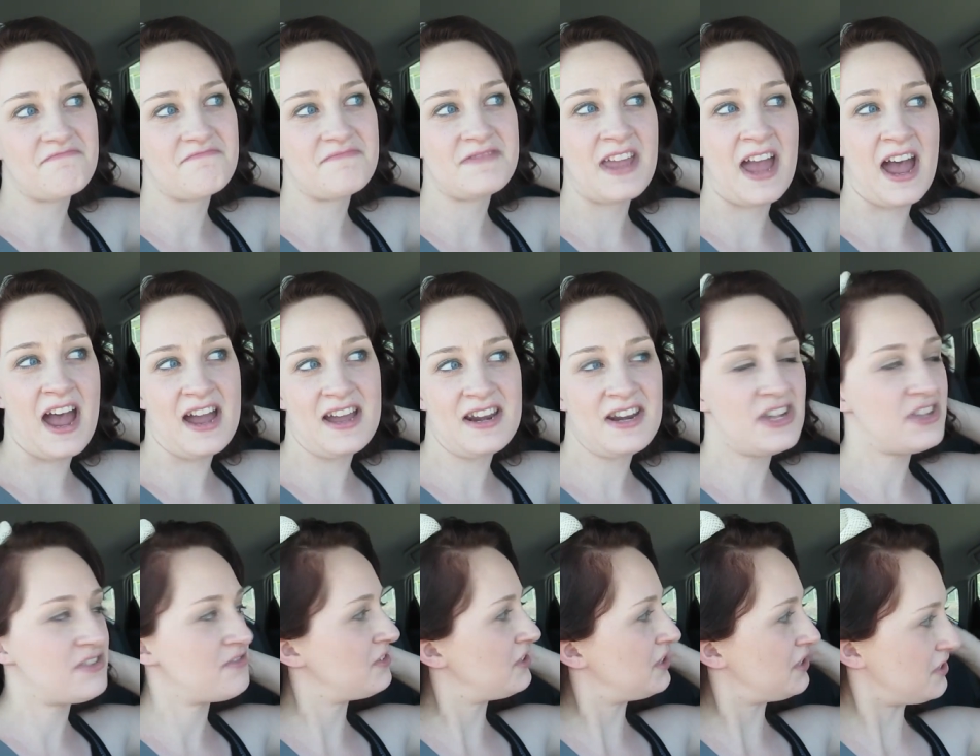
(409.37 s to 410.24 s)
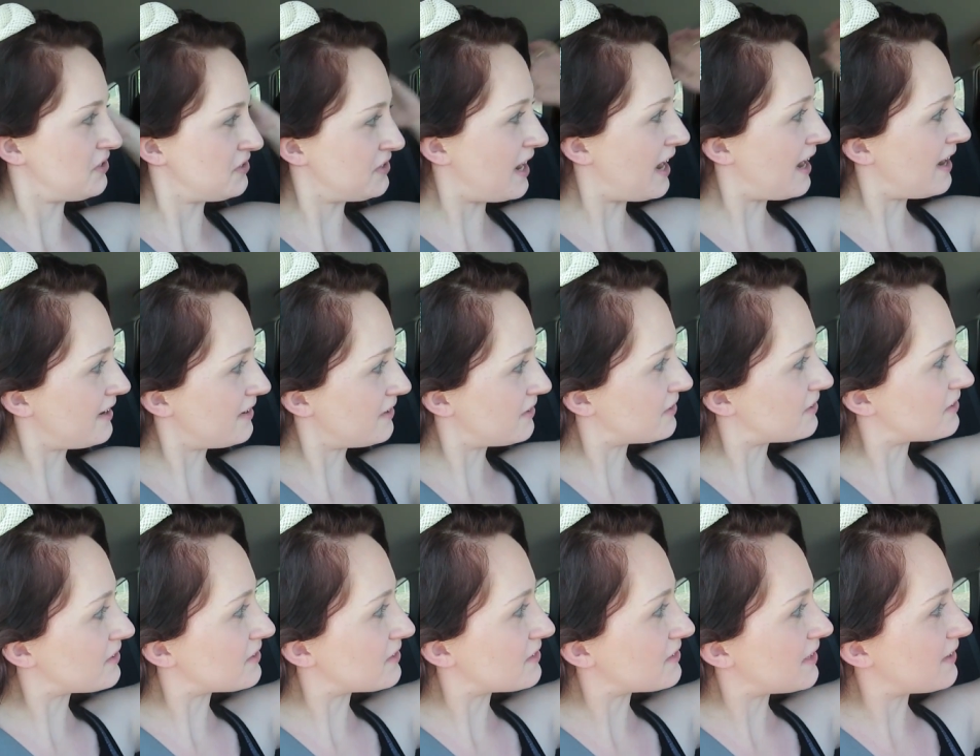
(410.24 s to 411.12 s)
dad is really their dad,
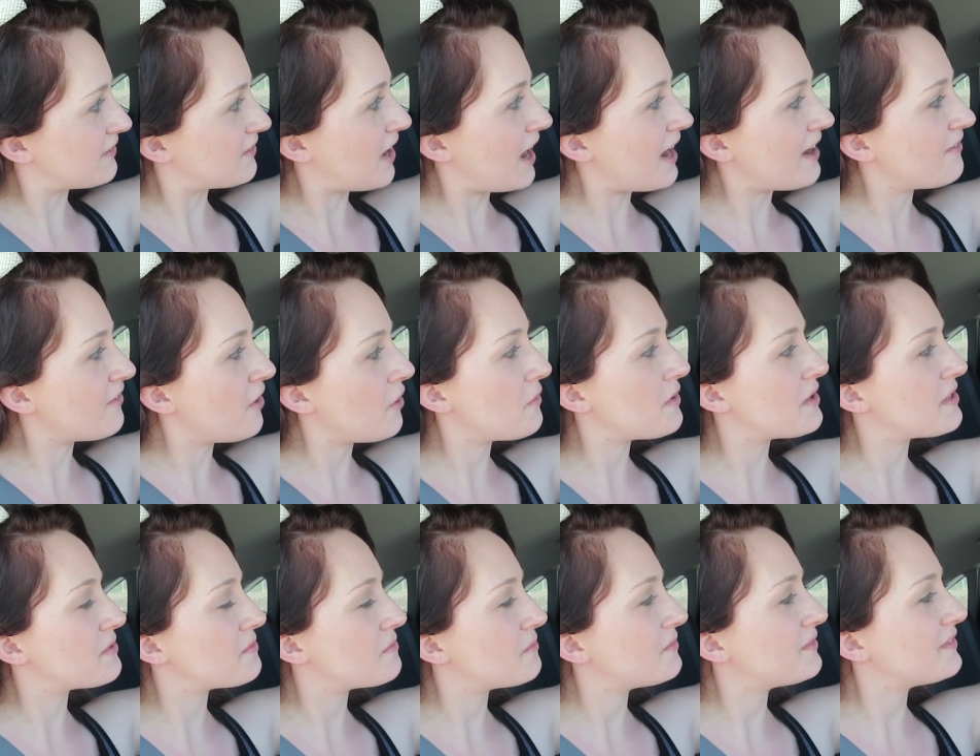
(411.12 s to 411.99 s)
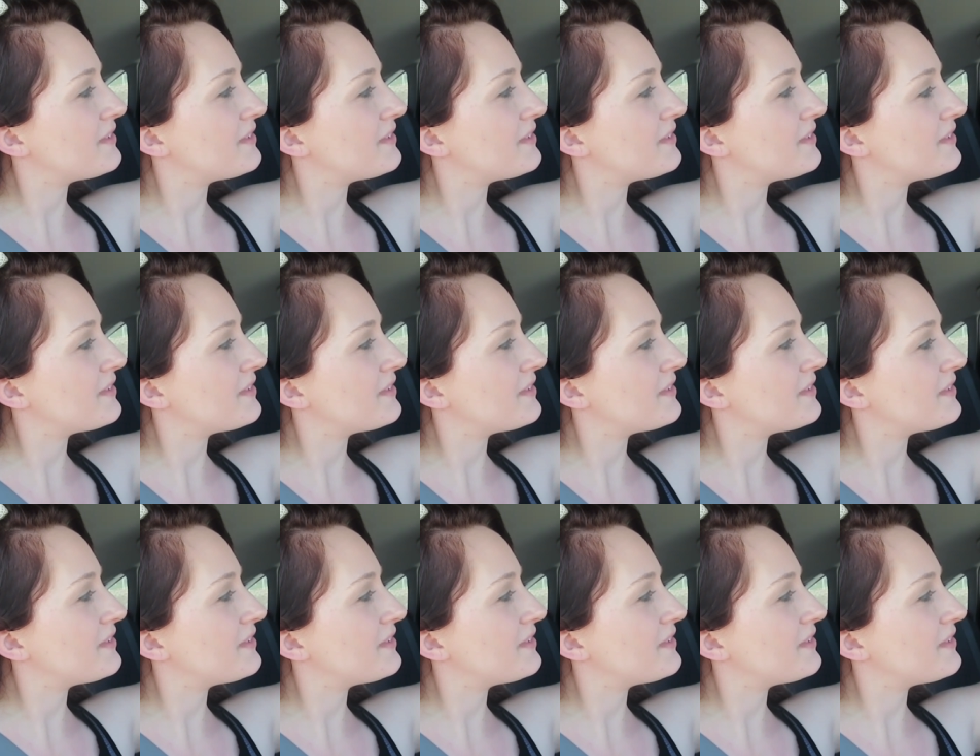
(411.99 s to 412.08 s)
or they've kind of always... Well, if